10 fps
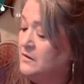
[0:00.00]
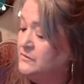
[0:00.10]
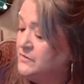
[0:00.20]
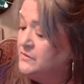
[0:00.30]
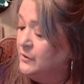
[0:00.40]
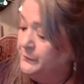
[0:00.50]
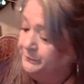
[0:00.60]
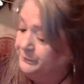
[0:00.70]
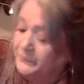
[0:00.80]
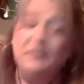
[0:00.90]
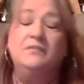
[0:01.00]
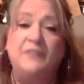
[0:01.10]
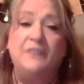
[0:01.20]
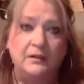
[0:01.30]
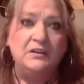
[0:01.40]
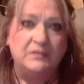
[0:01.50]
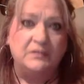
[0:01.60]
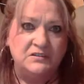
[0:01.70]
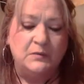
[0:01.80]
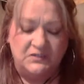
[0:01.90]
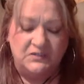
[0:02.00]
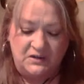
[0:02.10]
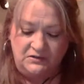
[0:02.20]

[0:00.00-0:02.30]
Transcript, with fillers: So follow your intuition.